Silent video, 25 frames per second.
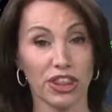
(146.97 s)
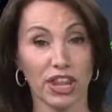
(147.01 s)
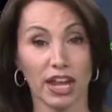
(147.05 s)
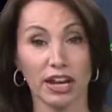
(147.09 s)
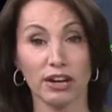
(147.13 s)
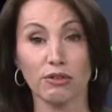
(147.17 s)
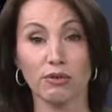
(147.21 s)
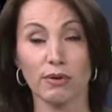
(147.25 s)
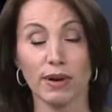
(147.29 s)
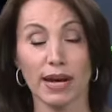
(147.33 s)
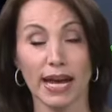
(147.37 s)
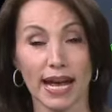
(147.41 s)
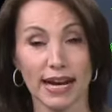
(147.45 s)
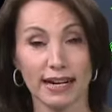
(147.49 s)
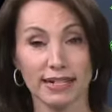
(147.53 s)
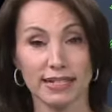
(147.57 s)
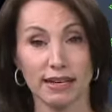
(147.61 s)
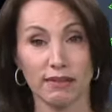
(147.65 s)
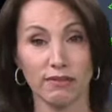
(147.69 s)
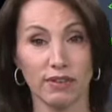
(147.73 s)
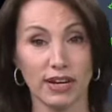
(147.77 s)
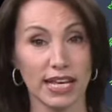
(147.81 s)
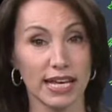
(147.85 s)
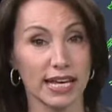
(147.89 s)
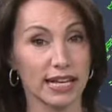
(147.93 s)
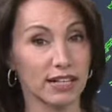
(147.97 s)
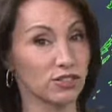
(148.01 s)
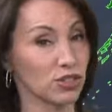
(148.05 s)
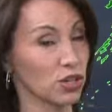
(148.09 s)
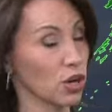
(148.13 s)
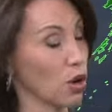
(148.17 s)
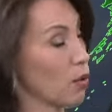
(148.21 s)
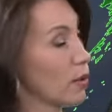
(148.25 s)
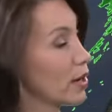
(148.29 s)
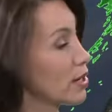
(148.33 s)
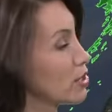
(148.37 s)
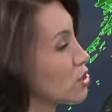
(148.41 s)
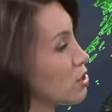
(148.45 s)
thundery activity gets
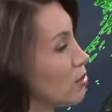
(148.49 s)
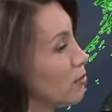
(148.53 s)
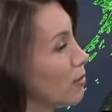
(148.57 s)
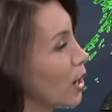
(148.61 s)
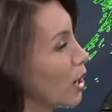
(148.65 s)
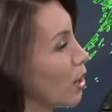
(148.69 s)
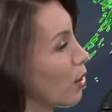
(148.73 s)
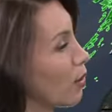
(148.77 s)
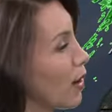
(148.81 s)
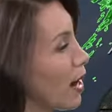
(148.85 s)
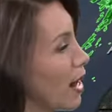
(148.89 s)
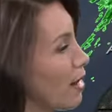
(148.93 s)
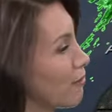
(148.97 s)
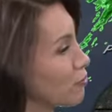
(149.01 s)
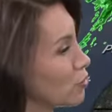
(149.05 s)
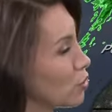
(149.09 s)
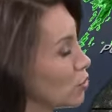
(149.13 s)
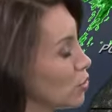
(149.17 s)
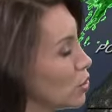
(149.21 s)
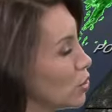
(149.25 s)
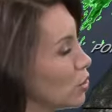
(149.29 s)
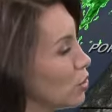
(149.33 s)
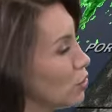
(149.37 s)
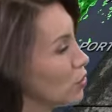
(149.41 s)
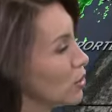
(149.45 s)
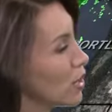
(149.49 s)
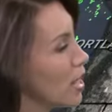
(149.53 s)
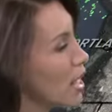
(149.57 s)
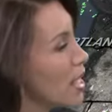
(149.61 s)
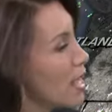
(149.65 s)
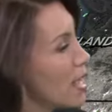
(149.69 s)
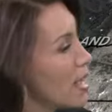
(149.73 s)
going tomorrow afternoon,